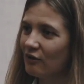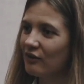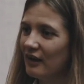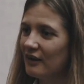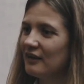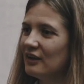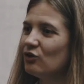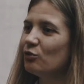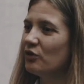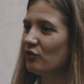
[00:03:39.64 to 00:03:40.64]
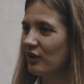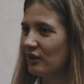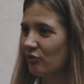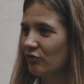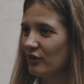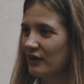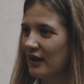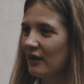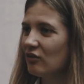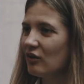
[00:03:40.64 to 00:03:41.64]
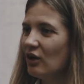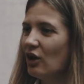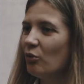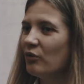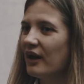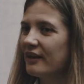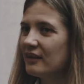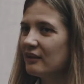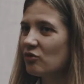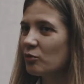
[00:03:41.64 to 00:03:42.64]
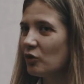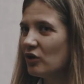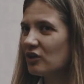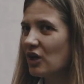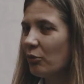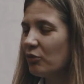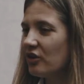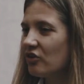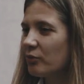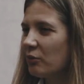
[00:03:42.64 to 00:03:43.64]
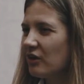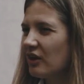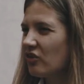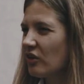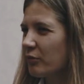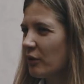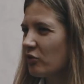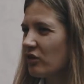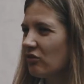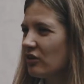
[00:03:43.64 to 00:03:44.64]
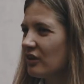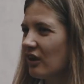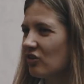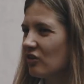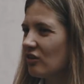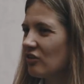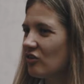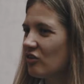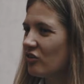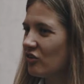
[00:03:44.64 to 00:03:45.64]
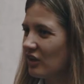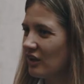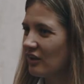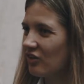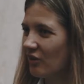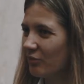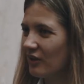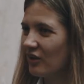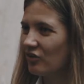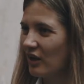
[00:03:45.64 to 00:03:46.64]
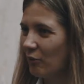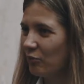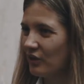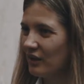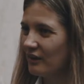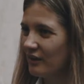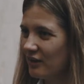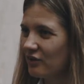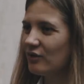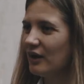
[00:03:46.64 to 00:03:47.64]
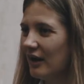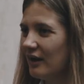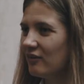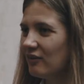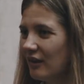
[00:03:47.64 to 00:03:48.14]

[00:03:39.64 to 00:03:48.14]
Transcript: they need to be ready for that. Mm-hmm. But I think the smaller companies, maybe they sometimes even doesn't see that something is happening there. And